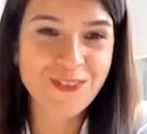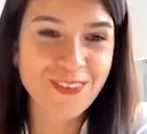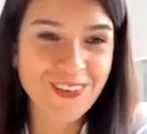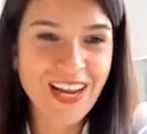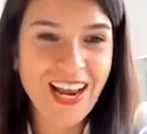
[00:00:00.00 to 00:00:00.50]
you
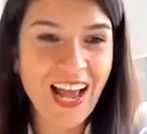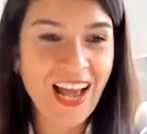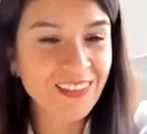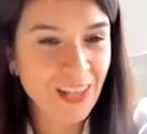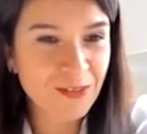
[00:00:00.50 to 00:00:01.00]
too.
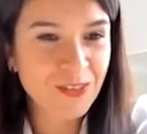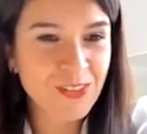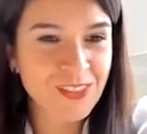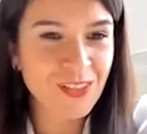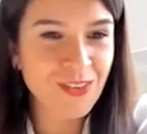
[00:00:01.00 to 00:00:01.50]
And lovely
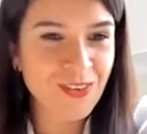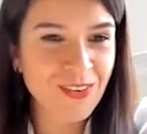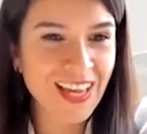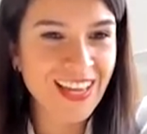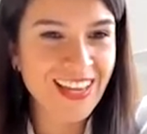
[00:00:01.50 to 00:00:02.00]
to see
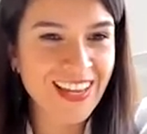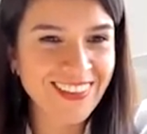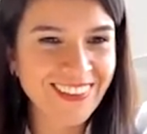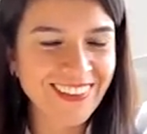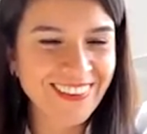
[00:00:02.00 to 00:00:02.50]
you
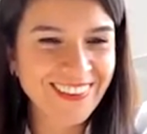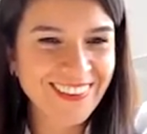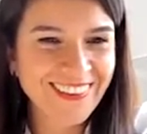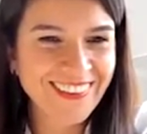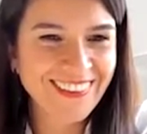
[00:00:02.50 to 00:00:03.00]
again, Hana.
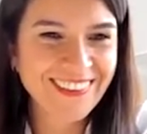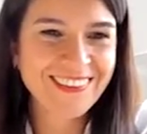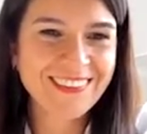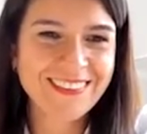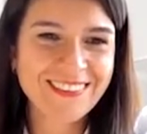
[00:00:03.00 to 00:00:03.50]

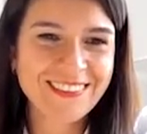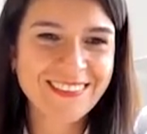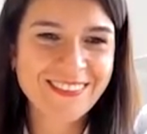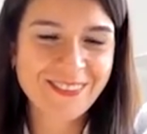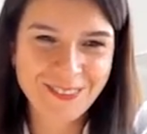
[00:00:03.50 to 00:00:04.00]
Yeah,
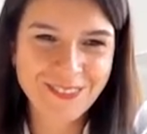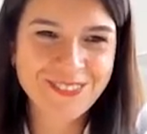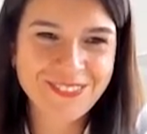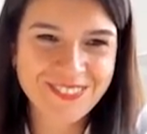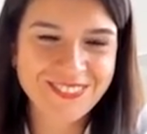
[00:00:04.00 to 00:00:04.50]

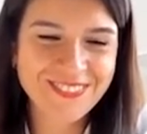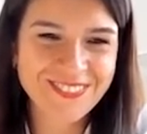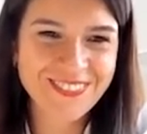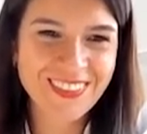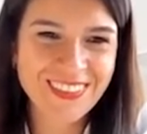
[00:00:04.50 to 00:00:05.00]
likewise. So you're in
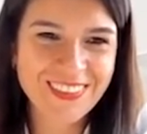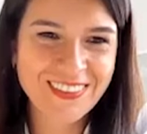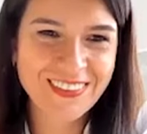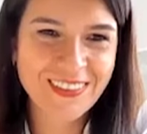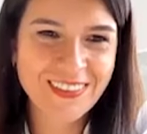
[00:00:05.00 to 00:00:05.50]
London at
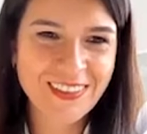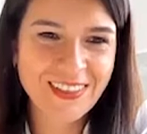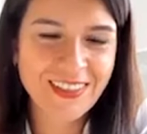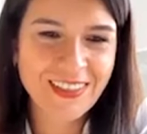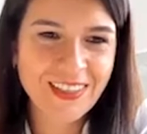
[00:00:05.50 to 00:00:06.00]
the moment,
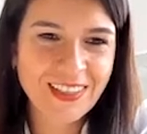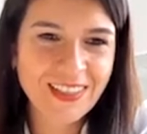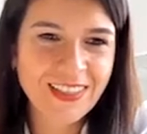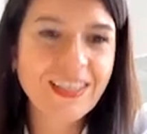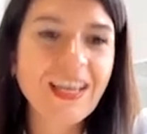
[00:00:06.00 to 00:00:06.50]
right?
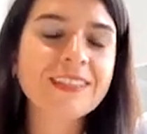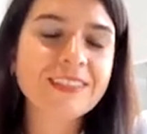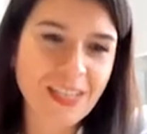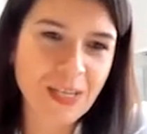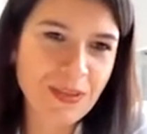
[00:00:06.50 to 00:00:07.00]

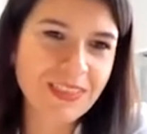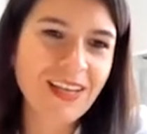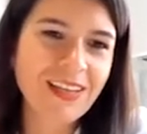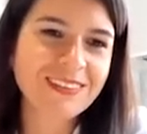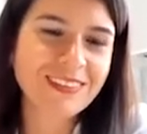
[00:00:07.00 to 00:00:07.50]
Yes, I am in
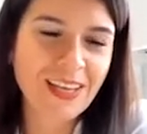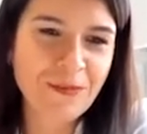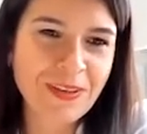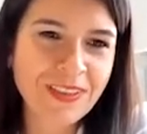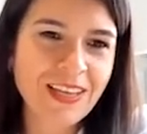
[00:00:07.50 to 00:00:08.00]
London.
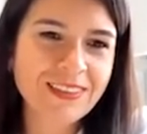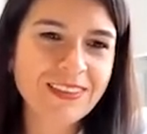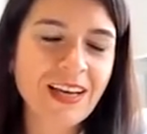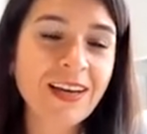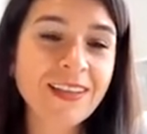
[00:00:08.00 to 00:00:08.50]
I'm in
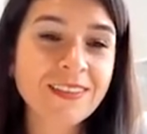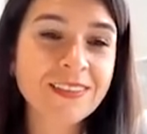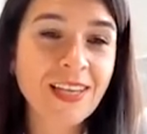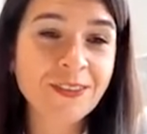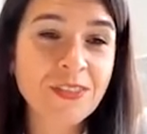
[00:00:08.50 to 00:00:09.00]
London. I
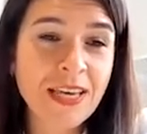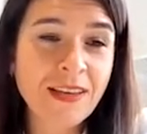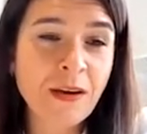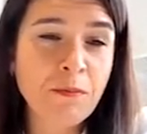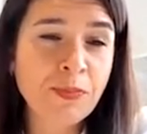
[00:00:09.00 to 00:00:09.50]
decided to
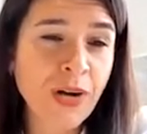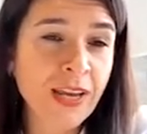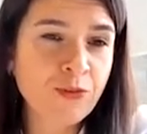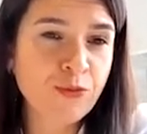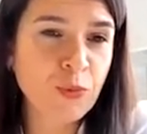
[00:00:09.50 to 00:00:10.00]
take a
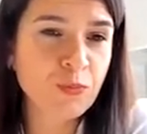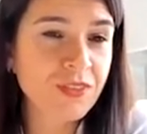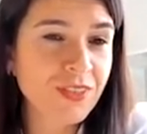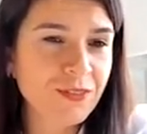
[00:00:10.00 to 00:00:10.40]
break from